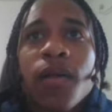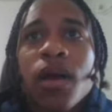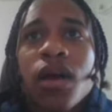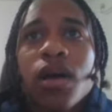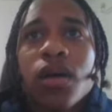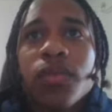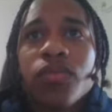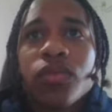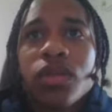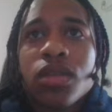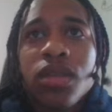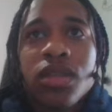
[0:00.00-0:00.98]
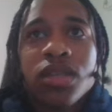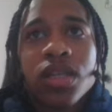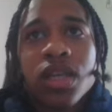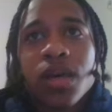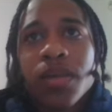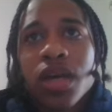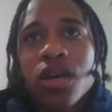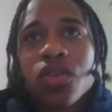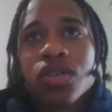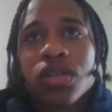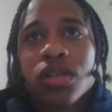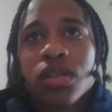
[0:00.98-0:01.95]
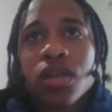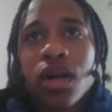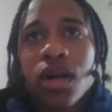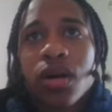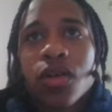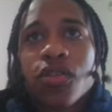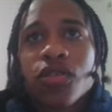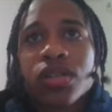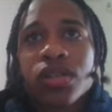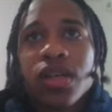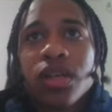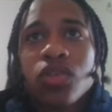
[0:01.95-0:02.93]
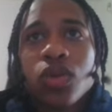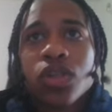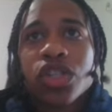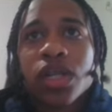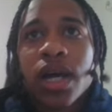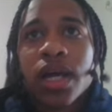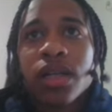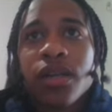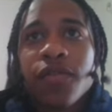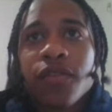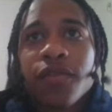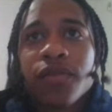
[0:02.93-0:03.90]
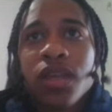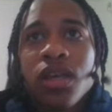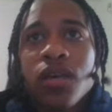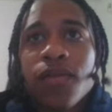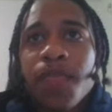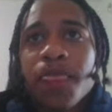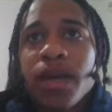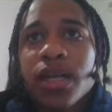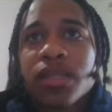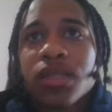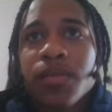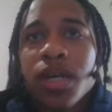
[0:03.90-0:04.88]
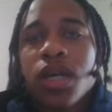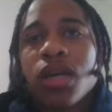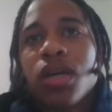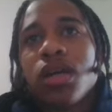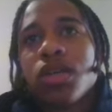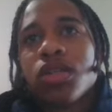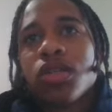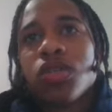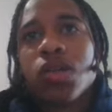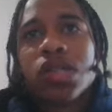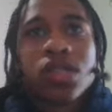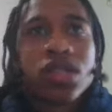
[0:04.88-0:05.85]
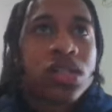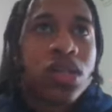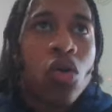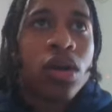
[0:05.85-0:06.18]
um the 13 ema crossing across uh, the 200 and the 50 sma so which is just all